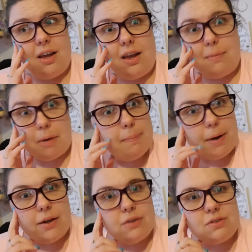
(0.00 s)
in my
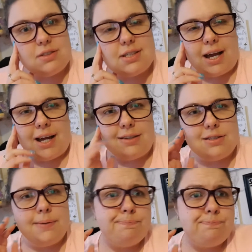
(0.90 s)
bones, and
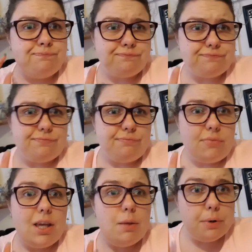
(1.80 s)

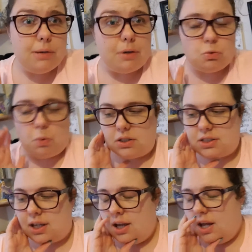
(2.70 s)
it pretty much was.
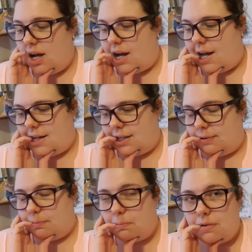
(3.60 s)

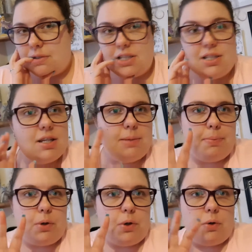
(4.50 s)
Just a
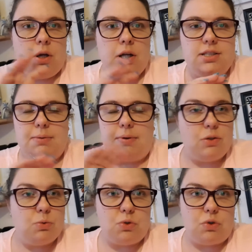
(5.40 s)
typical, someone
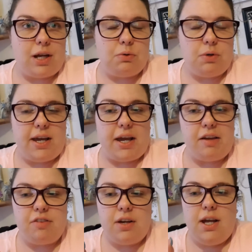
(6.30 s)
else was on annual
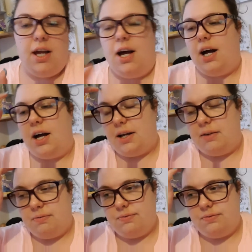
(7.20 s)
leave,
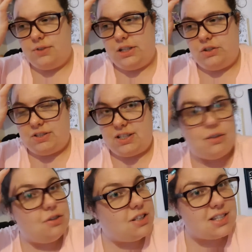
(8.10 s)
which obviously
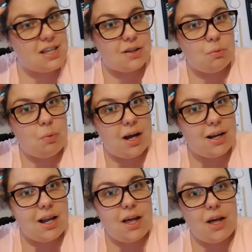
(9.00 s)
increases like the
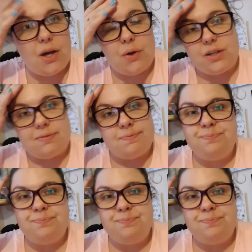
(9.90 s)
workload, and